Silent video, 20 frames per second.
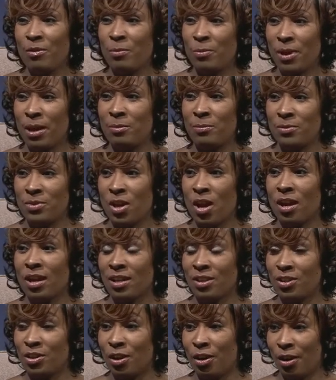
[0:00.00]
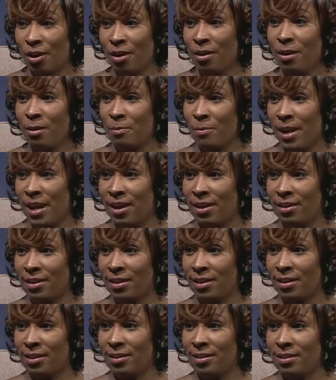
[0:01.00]
problem talking to her about
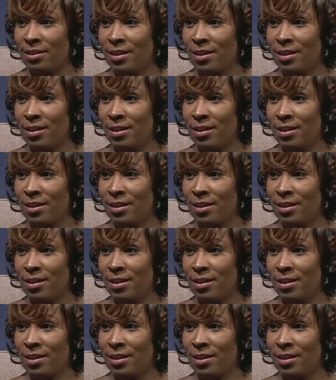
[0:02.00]
it,